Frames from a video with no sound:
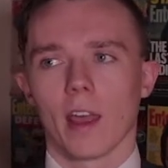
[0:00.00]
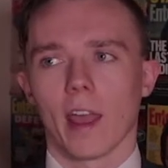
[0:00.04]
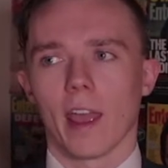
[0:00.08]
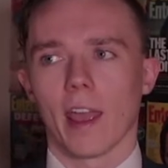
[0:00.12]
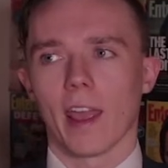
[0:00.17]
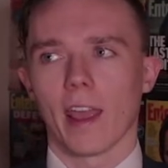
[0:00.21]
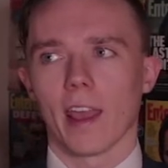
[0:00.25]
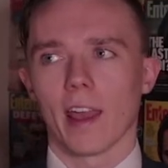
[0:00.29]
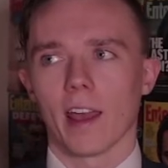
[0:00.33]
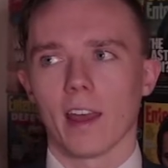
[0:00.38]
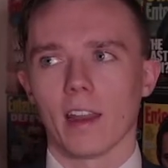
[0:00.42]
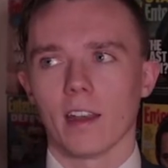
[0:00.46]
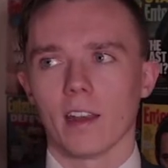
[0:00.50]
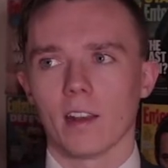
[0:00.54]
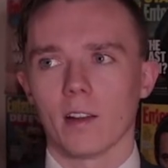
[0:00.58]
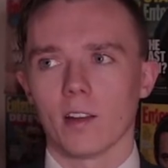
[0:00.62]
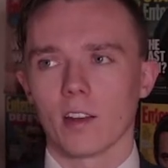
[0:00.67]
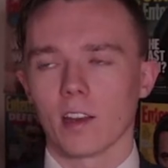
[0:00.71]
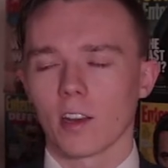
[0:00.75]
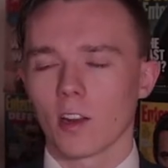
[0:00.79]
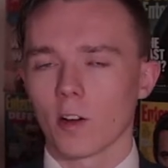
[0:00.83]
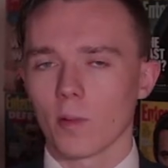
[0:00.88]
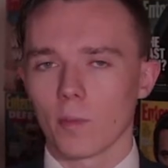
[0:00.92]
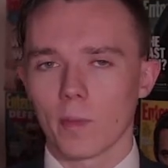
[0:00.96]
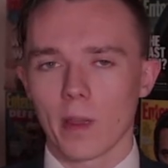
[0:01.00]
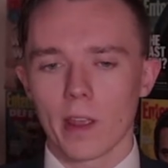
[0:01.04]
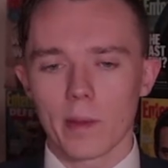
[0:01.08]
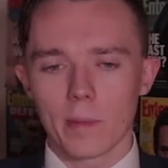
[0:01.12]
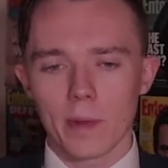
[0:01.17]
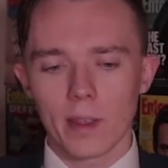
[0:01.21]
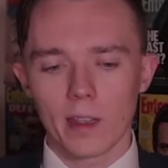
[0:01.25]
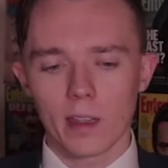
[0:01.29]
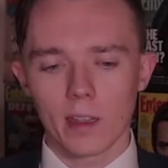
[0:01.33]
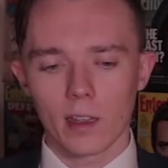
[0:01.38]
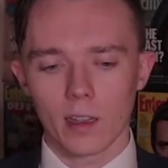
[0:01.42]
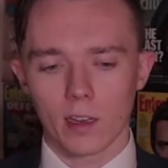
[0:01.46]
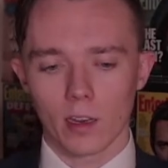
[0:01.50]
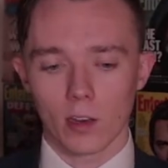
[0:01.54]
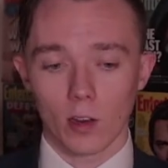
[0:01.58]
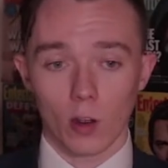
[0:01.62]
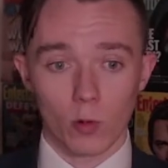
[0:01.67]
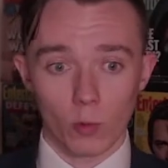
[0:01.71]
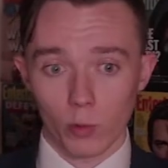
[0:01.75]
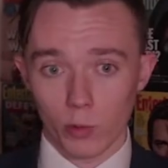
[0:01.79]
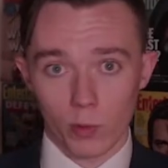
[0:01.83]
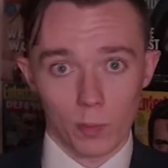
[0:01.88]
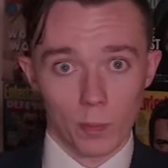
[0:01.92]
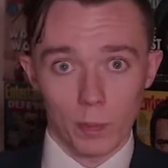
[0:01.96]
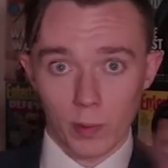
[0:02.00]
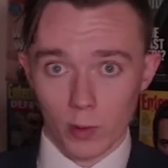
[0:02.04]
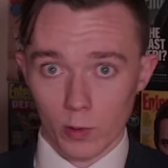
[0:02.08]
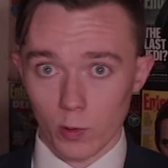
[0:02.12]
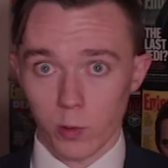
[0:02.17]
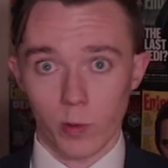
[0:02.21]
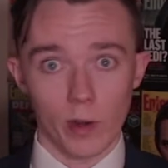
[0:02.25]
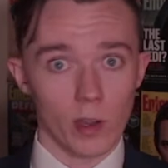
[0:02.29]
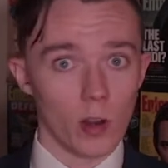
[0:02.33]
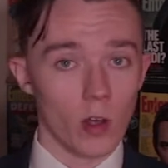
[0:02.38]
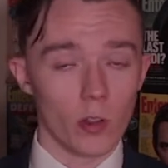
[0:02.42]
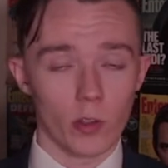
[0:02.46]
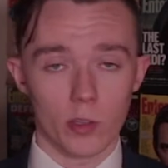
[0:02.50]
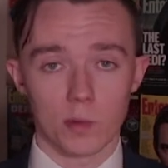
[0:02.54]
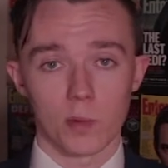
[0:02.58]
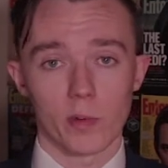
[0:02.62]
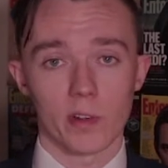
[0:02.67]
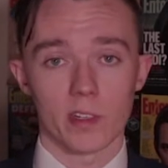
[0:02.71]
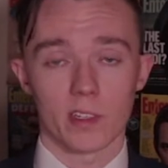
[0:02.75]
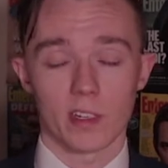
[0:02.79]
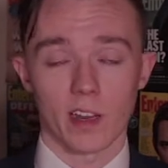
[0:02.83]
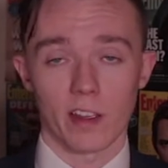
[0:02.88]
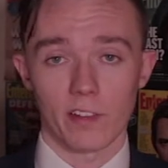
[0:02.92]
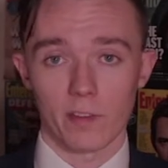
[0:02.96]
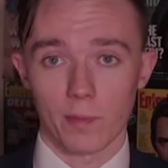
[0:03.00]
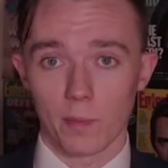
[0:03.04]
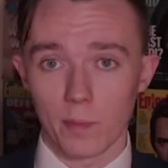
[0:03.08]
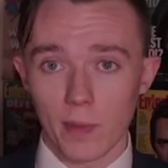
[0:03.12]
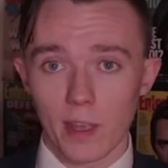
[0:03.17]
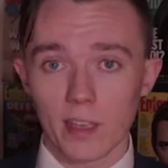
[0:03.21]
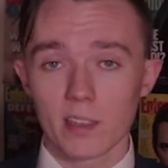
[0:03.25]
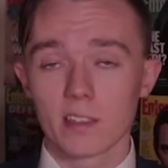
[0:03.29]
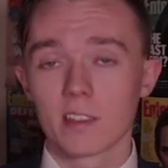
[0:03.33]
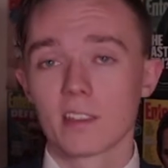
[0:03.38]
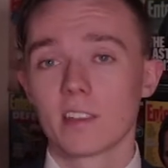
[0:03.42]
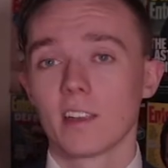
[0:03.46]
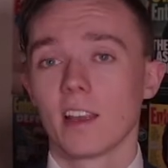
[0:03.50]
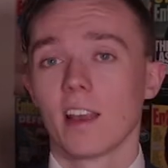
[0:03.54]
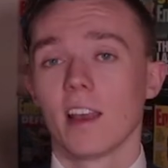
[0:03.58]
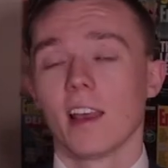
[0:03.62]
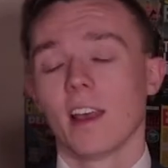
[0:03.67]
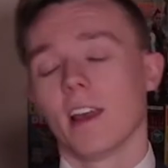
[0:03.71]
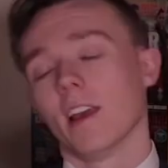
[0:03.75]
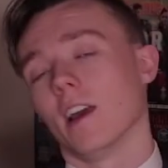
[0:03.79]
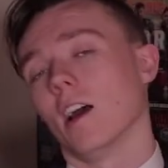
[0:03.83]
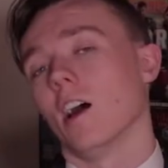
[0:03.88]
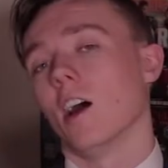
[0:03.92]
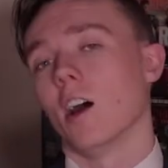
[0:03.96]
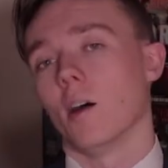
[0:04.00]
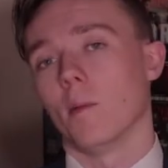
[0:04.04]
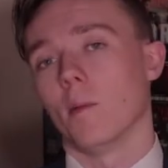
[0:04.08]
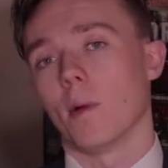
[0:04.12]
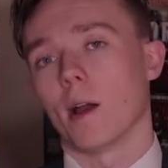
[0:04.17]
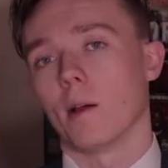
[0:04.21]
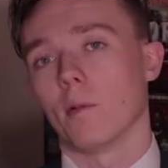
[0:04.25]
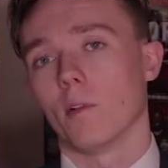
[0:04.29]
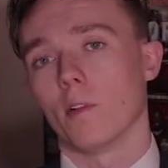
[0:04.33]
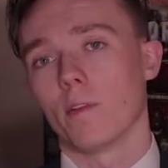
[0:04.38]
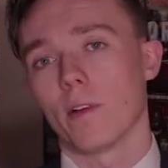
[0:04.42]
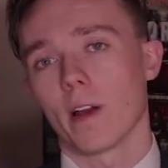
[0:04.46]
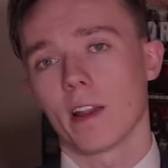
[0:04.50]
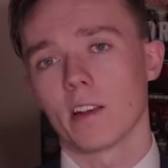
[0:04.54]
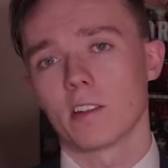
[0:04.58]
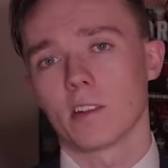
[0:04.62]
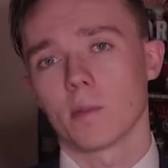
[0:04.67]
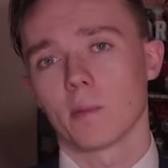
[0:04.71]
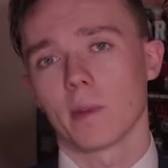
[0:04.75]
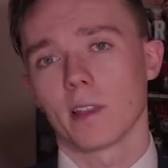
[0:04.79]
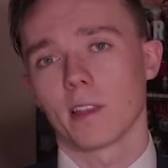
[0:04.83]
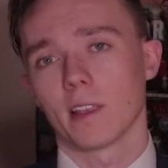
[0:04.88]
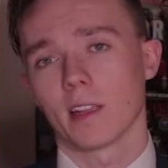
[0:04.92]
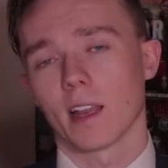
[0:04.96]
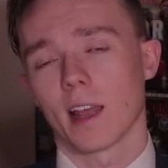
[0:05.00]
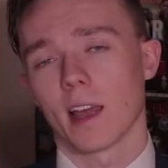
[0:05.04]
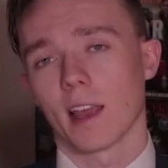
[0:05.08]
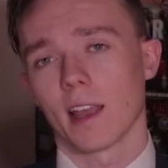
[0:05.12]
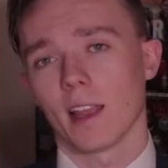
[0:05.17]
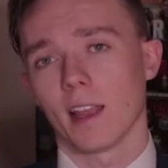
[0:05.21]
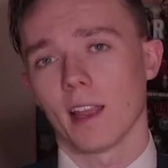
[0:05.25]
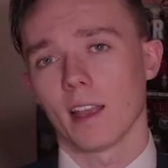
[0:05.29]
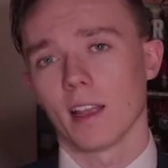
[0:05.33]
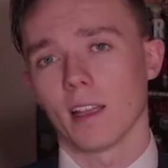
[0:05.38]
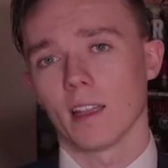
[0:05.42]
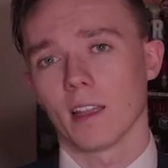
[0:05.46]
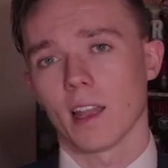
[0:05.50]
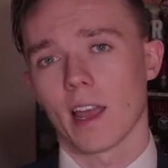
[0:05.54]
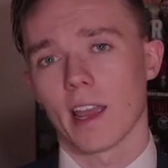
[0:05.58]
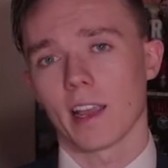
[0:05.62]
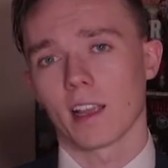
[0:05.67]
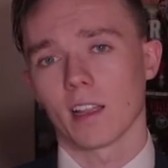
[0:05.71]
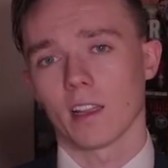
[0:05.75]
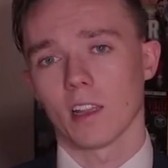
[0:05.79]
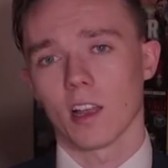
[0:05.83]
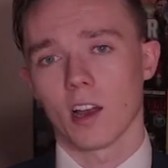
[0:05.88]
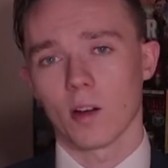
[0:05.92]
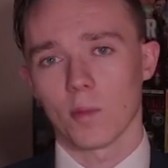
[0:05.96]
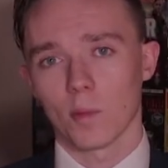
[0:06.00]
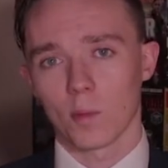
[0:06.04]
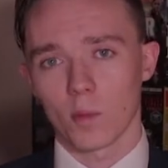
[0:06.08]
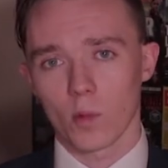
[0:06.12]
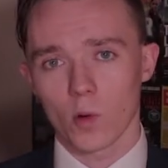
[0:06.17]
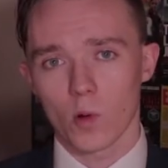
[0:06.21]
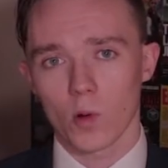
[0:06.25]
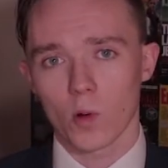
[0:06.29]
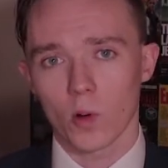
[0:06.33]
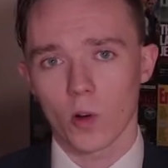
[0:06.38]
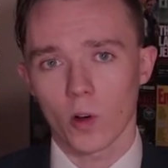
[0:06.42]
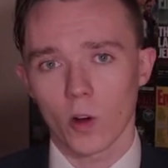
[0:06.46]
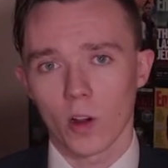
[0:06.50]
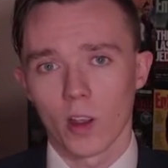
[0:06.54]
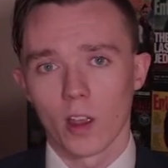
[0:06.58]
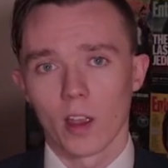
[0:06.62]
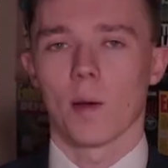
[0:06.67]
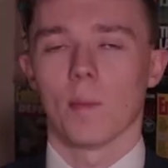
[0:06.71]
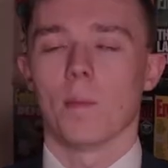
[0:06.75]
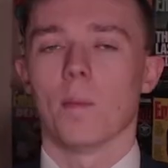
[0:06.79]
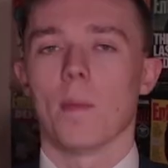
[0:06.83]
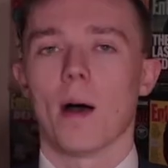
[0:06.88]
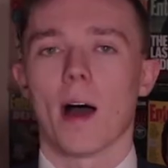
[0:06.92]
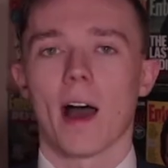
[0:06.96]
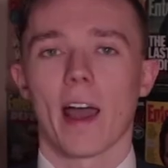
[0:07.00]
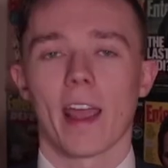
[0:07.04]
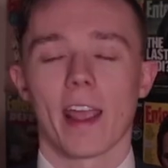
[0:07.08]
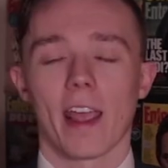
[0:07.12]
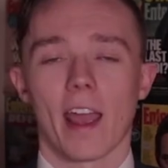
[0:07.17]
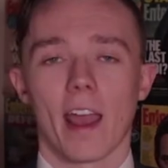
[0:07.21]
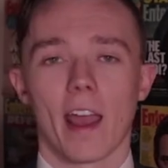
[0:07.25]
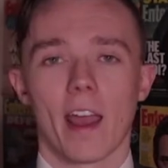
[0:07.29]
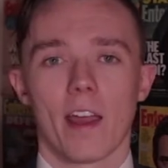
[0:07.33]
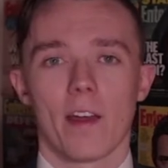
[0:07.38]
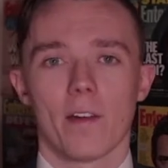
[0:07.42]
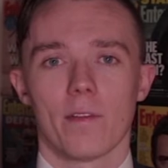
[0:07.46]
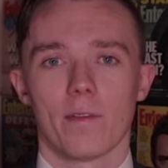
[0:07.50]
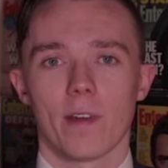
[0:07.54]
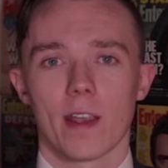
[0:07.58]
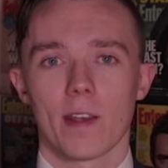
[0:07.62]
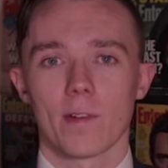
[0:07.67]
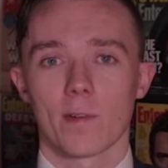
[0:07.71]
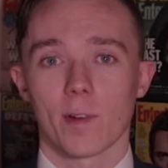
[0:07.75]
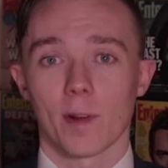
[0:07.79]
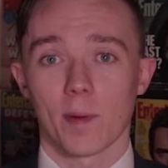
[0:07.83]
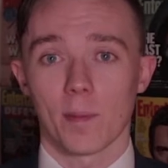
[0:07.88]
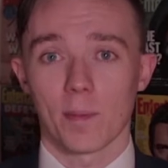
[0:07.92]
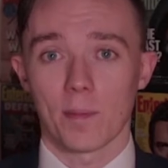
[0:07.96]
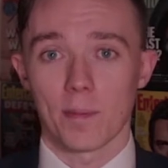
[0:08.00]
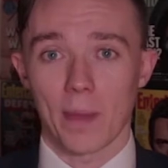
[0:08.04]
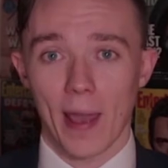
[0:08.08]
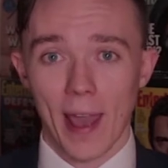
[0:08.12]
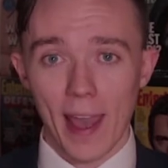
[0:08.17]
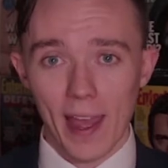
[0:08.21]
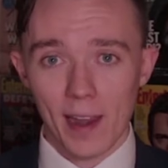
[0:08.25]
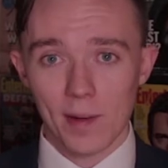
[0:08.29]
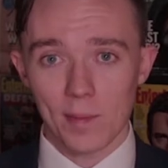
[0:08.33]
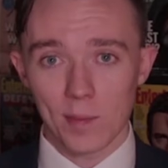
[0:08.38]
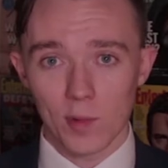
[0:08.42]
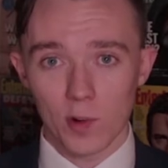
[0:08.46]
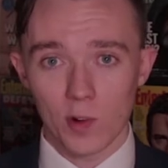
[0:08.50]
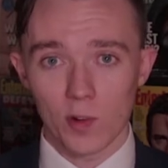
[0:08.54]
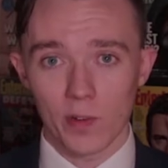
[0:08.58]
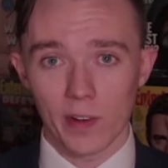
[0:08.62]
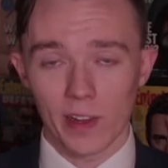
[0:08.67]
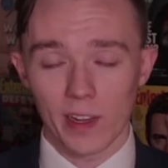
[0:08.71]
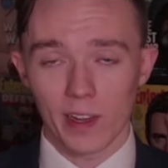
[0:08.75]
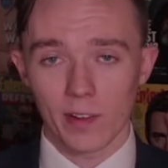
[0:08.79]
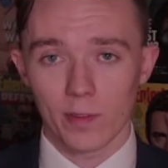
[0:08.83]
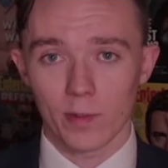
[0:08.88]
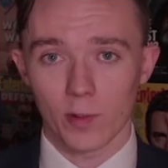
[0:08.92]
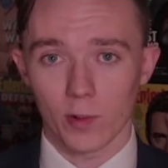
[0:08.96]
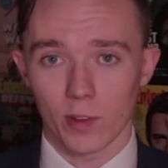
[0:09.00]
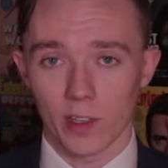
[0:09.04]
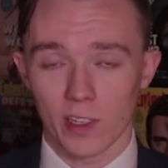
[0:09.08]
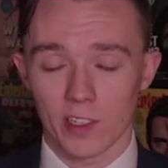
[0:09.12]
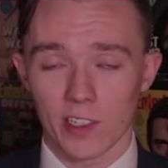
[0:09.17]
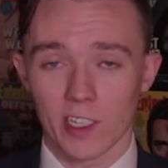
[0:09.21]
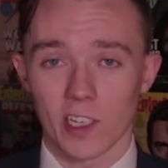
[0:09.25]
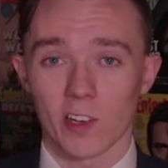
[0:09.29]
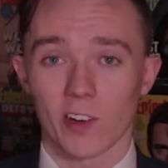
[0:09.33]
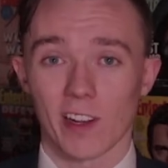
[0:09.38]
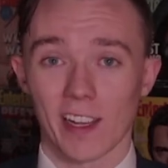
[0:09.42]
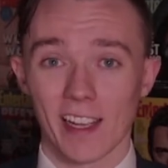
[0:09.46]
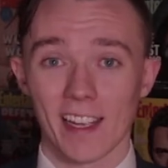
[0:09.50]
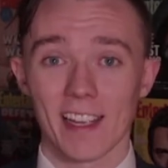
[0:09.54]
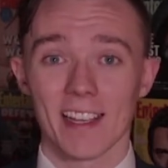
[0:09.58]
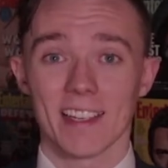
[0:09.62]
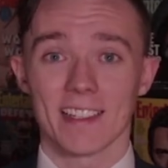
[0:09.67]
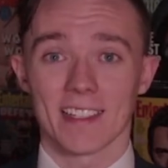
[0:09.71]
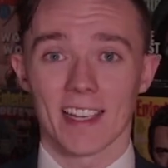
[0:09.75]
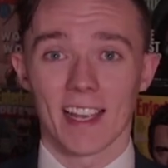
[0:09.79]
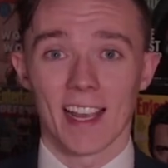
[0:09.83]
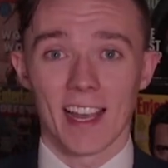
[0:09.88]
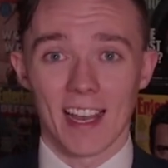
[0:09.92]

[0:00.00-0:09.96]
And maybe between all those movies that I've missed, I will find something that I like a lot more. My favorite bad movie for this year is